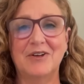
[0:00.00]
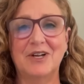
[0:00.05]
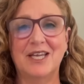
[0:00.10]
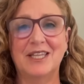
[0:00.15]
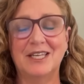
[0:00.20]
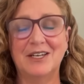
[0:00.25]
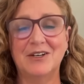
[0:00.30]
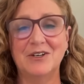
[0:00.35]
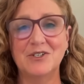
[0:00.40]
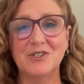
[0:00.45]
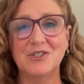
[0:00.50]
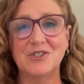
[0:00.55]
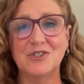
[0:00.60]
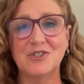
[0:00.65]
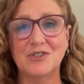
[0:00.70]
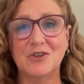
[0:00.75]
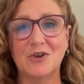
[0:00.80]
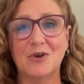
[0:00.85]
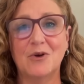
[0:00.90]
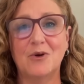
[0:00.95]
And they are
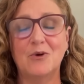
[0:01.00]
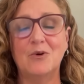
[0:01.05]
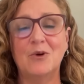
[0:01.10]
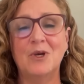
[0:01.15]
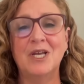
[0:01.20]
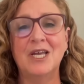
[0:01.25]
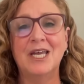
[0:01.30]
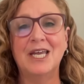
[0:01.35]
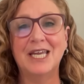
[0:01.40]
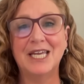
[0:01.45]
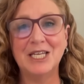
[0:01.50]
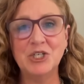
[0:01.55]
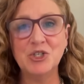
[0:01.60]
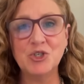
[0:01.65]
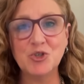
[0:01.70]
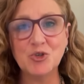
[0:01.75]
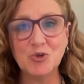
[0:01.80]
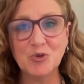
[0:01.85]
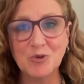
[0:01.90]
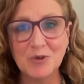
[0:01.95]
so
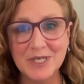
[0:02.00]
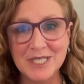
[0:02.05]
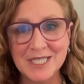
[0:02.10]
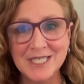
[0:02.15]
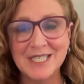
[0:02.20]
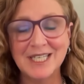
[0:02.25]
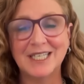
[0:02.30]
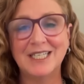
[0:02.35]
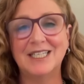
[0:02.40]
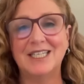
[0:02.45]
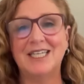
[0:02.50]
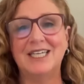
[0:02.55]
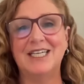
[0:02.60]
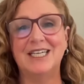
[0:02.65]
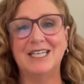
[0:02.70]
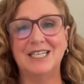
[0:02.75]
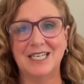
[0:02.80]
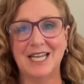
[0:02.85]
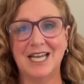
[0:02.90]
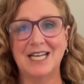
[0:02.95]
intrinsically
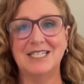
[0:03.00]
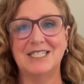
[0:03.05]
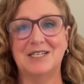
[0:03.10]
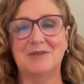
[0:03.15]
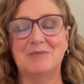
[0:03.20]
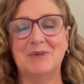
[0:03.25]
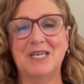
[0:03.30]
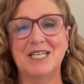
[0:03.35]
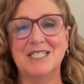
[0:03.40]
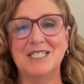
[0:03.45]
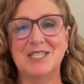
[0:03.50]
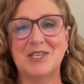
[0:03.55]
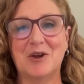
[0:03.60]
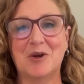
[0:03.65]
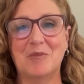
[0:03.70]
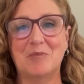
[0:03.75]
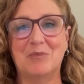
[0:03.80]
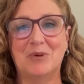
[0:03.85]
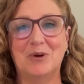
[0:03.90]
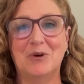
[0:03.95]
connected because they
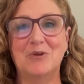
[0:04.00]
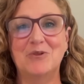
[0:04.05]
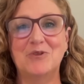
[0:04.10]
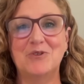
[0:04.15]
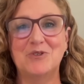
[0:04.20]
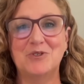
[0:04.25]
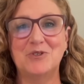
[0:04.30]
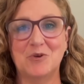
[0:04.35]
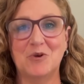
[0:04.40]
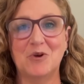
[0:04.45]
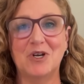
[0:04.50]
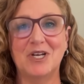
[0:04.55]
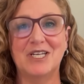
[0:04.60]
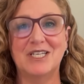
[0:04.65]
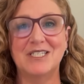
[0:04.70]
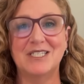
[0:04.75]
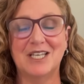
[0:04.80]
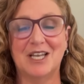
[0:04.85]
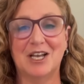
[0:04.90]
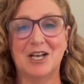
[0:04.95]
are both
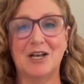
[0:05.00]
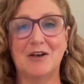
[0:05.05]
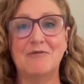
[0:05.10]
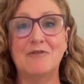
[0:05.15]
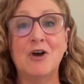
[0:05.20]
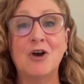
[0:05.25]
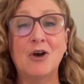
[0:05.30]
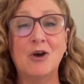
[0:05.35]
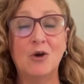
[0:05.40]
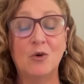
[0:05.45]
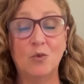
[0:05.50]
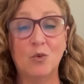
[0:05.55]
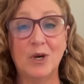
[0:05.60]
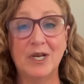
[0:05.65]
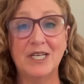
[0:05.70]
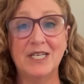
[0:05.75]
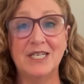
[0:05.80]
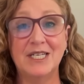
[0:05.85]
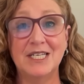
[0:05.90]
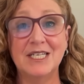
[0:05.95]
stories of what
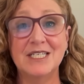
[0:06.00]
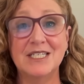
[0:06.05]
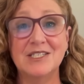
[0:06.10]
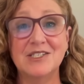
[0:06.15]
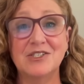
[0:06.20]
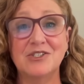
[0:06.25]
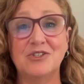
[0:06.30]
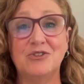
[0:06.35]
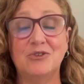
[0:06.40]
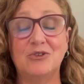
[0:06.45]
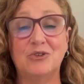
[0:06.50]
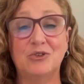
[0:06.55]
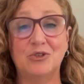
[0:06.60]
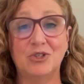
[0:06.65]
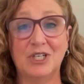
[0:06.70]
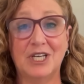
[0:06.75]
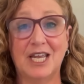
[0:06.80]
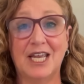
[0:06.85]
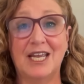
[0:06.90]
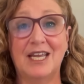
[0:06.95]
it is to
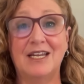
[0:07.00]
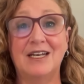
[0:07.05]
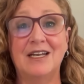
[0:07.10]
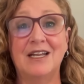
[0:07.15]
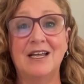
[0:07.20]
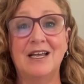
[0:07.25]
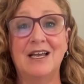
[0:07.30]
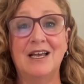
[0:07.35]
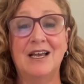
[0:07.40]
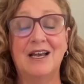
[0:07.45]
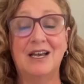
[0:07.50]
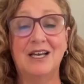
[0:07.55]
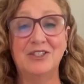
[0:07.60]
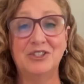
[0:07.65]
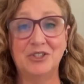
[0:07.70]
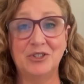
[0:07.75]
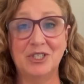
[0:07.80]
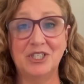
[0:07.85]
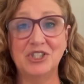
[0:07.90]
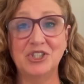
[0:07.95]
create a
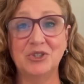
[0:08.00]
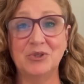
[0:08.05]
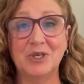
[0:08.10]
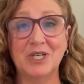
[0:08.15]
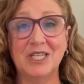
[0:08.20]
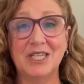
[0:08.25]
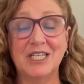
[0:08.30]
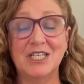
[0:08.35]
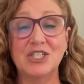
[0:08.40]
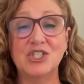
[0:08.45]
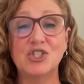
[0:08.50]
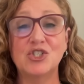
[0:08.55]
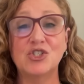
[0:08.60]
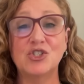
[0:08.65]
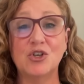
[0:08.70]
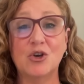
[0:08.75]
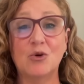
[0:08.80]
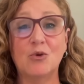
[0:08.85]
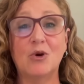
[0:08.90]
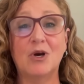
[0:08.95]
judiciary that is
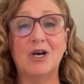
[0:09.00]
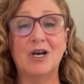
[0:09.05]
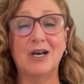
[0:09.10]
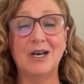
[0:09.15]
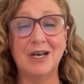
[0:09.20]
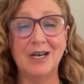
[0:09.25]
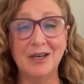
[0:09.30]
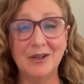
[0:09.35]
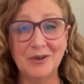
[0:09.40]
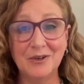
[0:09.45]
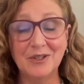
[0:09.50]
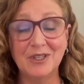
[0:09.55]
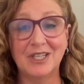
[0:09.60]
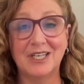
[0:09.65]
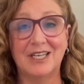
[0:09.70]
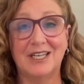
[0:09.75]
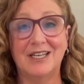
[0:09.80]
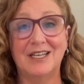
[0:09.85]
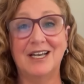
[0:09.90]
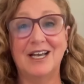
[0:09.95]
so
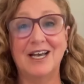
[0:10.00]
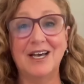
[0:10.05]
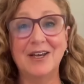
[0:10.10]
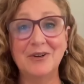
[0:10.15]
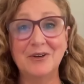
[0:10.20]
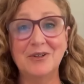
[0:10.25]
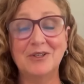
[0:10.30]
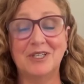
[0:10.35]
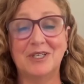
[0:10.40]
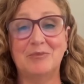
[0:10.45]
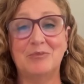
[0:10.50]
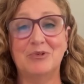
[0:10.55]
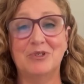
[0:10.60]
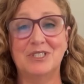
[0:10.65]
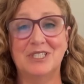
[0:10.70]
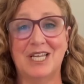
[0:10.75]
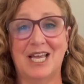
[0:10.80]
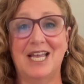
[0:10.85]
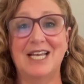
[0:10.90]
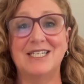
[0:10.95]
utterly, utterly
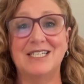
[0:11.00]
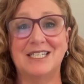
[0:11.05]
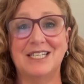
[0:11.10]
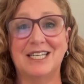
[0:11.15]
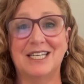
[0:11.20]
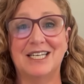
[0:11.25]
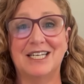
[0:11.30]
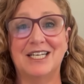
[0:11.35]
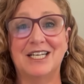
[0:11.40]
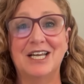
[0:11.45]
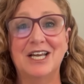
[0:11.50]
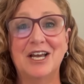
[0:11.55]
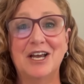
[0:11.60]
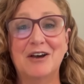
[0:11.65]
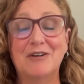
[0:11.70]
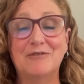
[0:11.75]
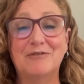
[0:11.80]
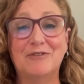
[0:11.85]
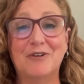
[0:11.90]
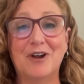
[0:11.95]
protected
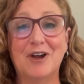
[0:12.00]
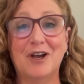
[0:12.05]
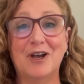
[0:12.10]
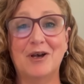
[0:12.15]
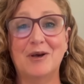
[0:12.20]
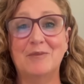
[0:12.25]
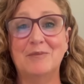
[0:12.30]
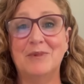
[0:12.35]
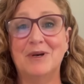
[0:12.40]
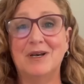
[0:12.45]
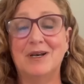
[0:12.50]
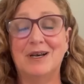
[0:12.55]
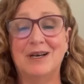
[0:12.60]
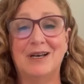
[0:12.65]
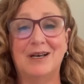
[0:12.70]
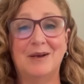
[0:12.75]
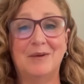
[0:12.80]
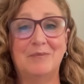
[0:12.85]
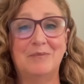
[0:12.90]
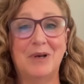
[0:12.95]
from
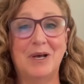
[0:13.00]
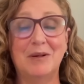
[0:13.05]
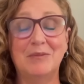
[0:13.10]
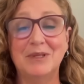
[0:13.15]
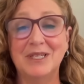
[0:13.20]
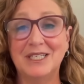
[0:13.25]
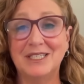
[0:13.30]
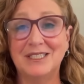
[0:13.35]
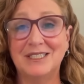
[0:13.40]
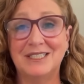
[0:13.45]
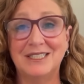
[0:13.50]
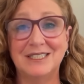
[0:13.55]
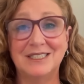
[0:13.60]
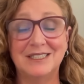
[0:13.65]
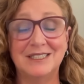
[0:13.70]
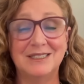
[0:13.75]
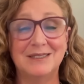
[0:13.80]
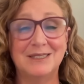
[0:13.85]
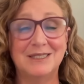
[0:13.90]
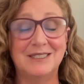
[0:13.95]
uh, public
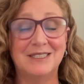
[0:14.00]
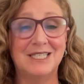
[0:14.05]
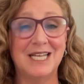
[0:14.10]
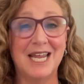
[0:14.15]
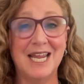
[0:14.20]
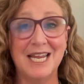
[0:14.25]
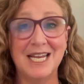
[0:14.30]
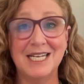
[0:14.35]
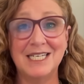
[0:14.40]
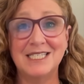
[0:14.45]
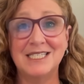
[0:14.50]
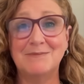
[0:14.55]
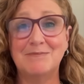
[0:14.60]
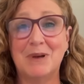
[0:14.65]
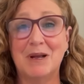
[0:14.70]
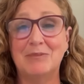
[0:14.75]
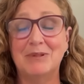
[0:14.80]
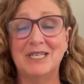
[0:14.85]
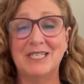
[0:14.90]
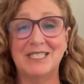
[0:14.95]
dis- disdain,
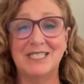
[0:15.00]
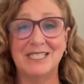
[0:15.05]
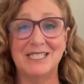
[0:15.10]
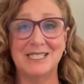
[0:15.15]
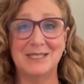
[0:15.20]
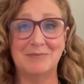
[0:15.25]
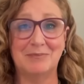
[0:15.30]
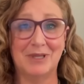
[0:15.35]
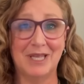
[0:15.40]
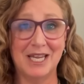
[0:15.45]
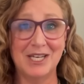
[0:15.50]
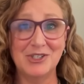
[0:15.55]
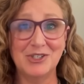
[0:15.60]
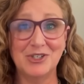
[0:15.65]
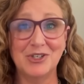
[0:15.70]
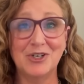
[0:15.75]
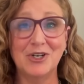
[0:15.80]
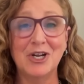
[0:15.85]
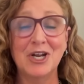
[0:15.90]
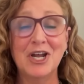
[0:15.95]
public
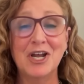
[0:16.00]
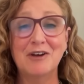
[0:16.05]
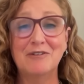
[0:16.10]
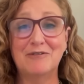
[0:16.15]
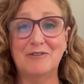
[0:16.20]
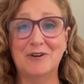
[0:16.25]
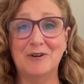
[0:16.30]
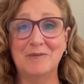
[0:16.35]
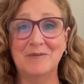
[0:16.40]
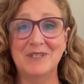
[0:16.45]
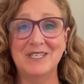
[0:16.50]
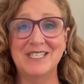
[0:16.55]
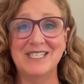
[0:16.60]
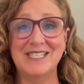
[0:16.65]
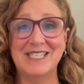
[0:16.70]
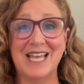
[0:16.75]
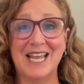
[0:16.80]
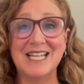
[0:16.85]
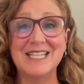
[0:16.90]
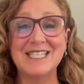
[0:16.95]
displeasure, from the
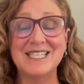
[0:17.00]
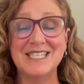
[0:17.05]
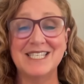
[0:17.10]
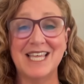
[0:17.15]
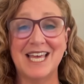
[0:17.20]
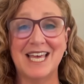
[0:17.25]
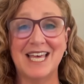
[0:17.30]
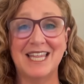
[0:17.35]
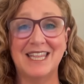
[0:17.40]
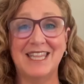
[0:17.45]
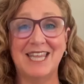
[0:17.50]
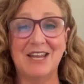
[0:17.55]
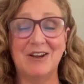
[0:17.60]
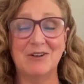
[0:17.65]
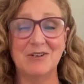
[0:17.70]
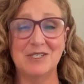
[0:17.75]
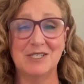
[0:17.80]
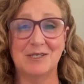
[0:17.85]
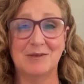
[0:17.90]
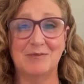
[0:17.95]
sense that they
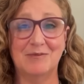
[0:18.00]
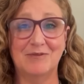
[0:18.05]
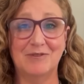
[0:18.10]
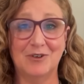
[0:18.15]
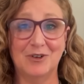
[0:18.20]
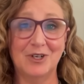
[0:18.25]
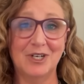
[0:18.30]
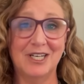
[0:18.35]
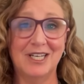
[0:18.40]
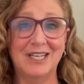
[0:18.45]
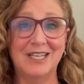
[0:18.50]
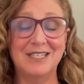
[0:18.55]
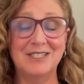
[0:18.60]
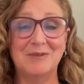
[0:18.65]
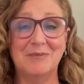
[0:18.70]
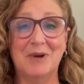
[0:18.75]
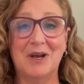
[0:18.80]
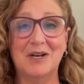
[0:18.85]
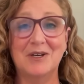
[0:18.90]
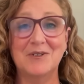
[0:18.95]
are subverting
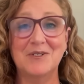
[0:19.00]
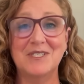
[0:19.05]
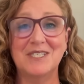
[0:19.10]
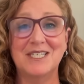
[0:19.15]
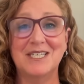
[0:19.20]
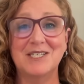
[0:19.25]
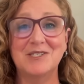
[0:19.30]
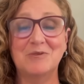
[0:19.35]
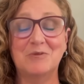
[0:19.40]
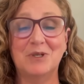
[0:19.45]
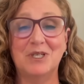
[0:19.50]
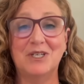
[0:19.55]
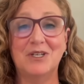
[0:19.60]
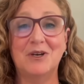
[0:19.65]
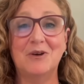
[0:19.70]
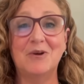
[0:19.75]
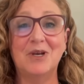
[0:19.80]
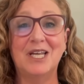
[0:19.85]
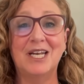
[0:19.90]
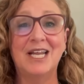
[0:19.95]
democracy as we
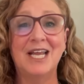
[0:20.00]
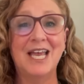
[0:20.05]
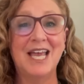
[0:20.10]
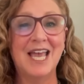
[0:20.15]
know it.